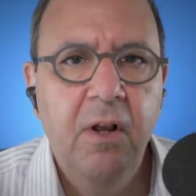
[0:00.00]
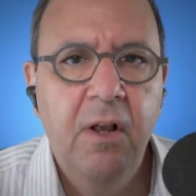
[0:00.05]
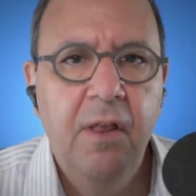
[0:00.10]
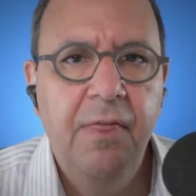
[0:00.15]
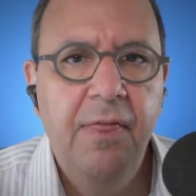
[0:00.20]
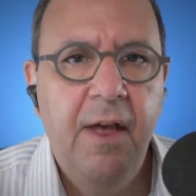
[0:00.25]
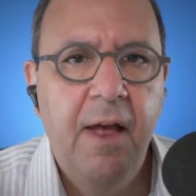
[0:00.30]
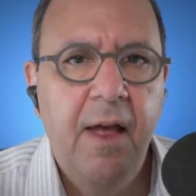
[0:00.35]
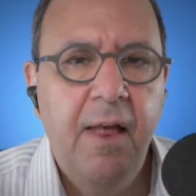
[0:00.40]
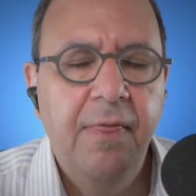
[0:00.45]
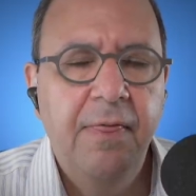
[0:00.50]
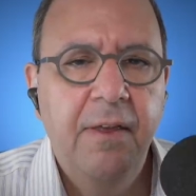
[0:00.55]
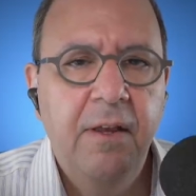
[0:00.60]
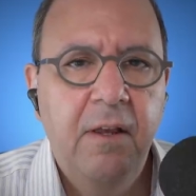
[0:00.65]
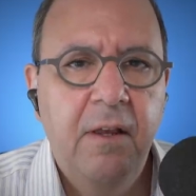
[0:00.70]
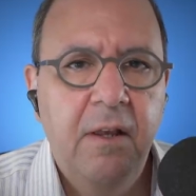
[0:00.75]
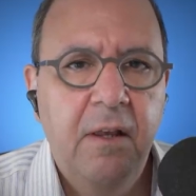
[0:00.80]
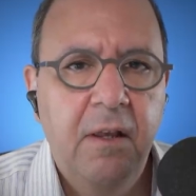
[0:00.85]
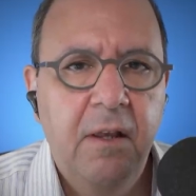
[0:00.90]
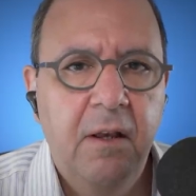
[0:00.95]
than
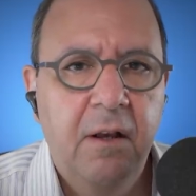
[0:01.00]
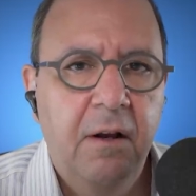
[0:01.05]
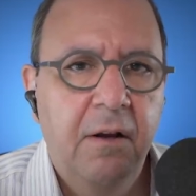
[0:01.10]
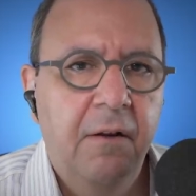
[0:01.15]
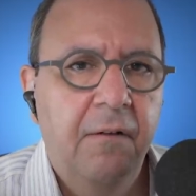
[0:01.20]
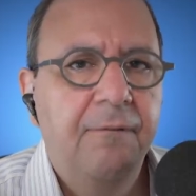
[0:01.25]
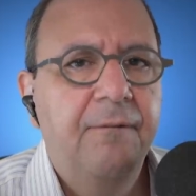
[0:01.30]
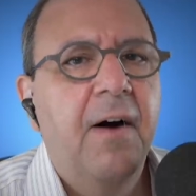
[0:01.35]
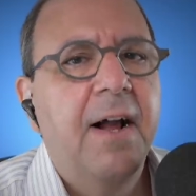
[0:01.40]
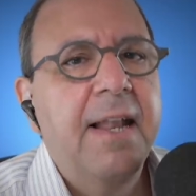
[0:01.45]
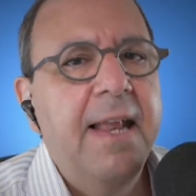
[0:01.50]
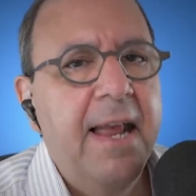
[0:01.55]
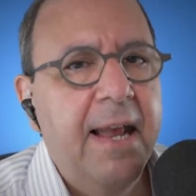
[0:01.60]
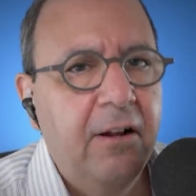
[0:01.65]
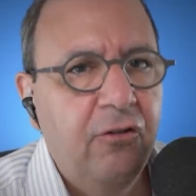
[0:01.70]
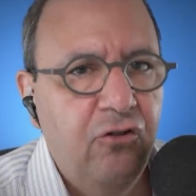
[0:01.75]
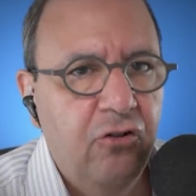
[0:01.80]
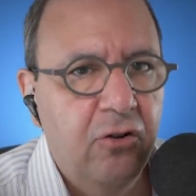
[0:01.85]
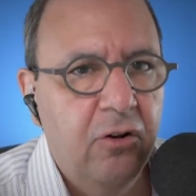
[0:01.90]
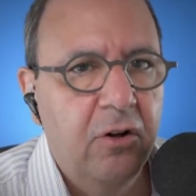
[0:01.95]
the
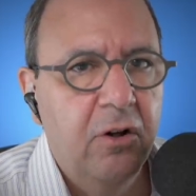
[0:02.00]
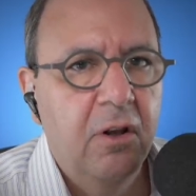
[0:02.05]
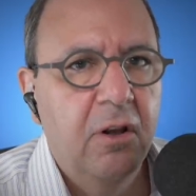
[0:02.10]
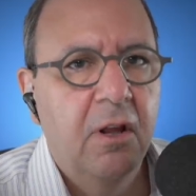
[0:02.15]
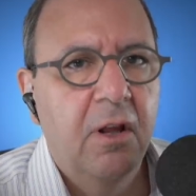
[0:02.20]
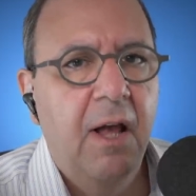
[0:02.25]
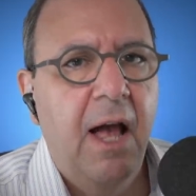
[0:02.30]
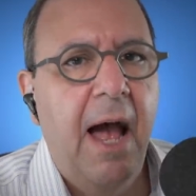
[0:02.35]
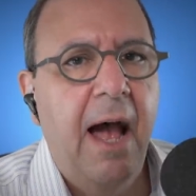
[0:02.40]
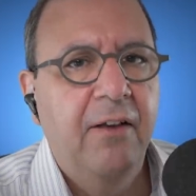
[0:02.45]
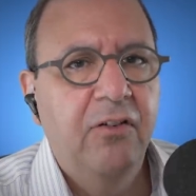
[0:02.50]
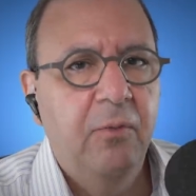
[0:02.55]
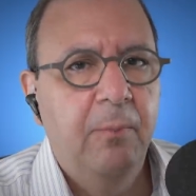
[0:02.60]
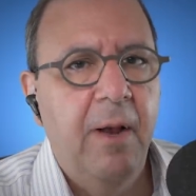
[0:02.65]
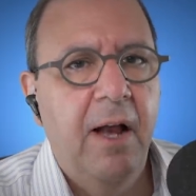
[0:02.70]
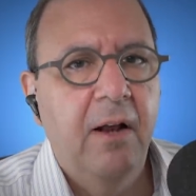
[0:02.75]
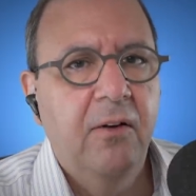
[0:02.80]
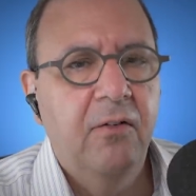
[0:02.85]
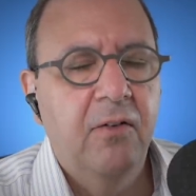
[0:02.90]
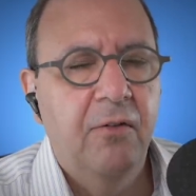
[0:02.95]
financial
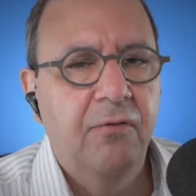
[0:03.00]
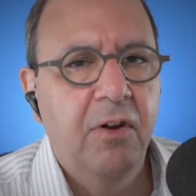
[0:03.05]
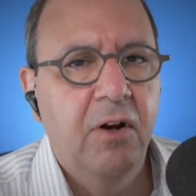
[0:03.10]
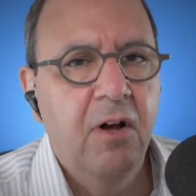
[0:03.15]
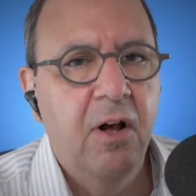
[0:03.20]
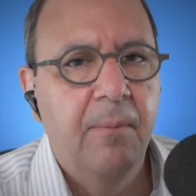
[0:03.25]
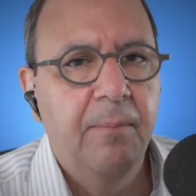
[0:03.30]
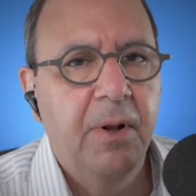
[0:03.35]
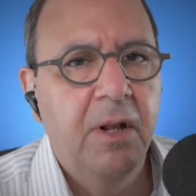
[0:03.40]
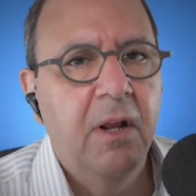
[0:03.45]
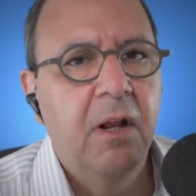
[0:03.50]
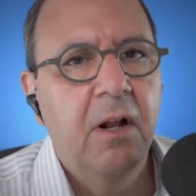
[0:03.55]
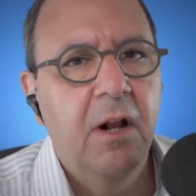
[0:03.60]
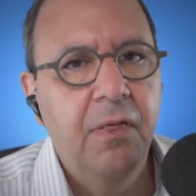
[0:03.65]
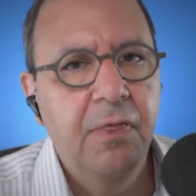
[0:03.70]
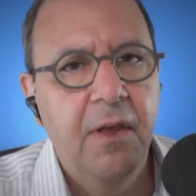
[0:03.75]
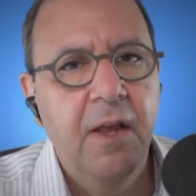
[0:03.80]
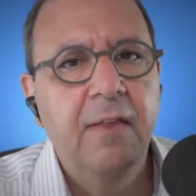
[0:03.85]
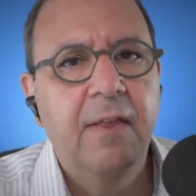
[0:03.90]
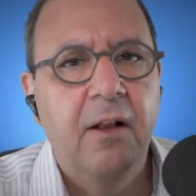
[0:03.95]
aspects of the company and i
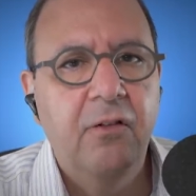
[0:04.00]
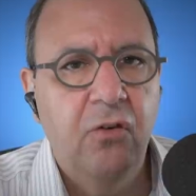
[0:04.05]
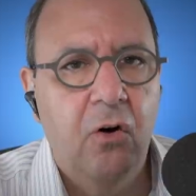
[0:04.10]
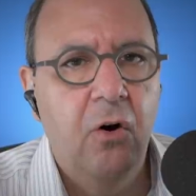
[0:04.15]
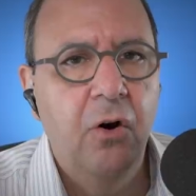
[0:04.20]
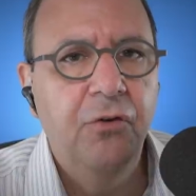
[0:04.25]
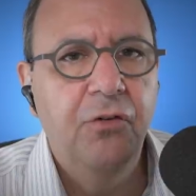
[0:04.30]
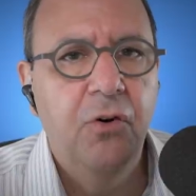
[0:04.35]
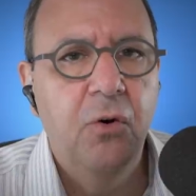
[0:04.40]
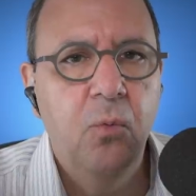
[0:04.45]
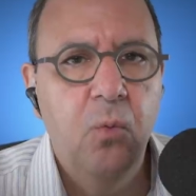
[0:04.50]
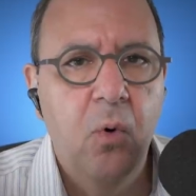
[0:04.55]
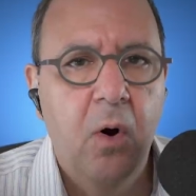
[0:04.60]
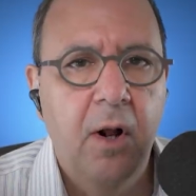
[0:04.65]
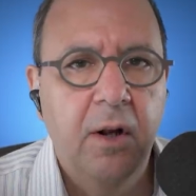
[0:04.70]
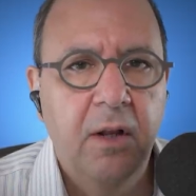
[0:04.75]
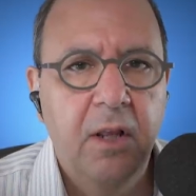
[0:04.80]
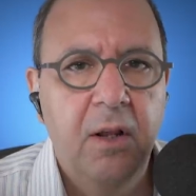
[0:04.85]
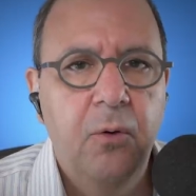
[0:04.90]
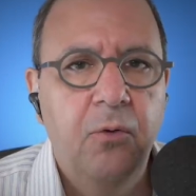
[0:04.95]
think that's also
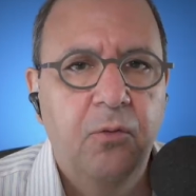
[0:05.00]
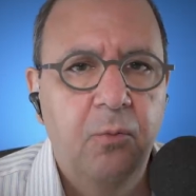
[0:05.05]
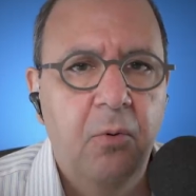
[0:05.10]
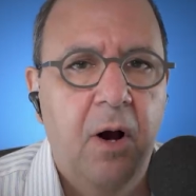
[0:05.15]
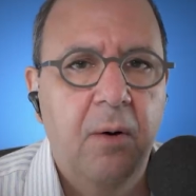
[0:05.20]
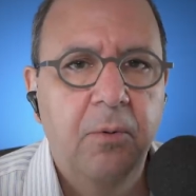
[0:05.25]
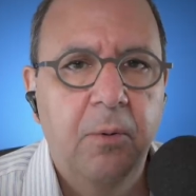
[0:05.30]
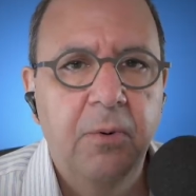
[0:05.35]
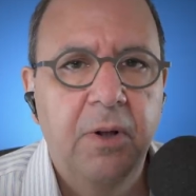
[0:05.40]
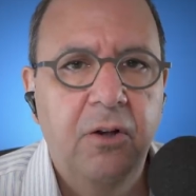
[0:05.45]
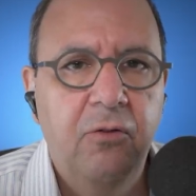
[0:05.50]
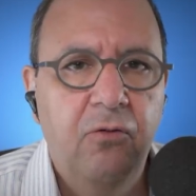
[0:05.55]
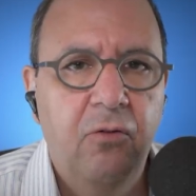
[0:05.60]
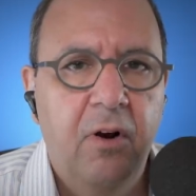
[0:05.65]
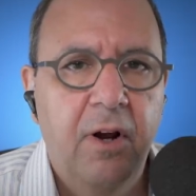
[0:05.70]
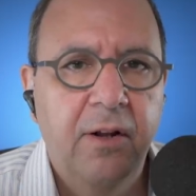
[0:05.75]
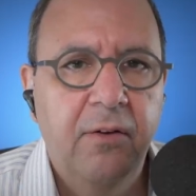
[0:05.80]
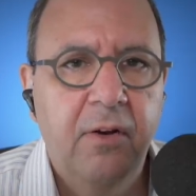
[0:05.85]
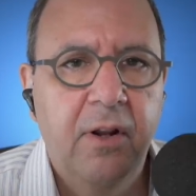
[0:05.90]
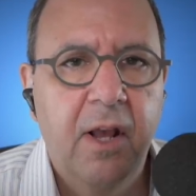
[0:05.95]
what he was probably
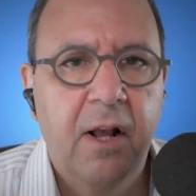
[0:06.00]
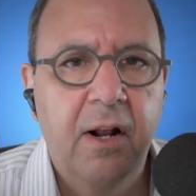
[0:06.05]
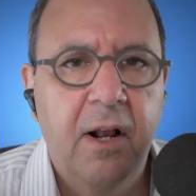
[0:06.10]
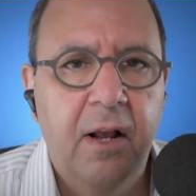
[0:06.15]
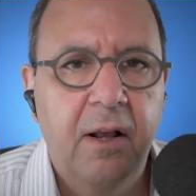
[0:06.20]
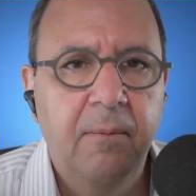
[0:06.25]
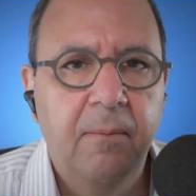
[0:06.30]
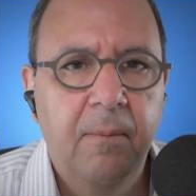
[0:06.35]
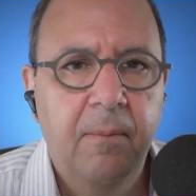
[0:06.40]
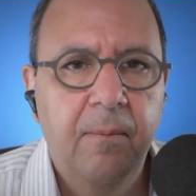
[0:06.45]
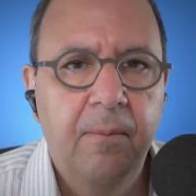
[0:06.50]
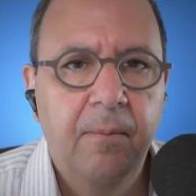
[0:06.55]
trying to get at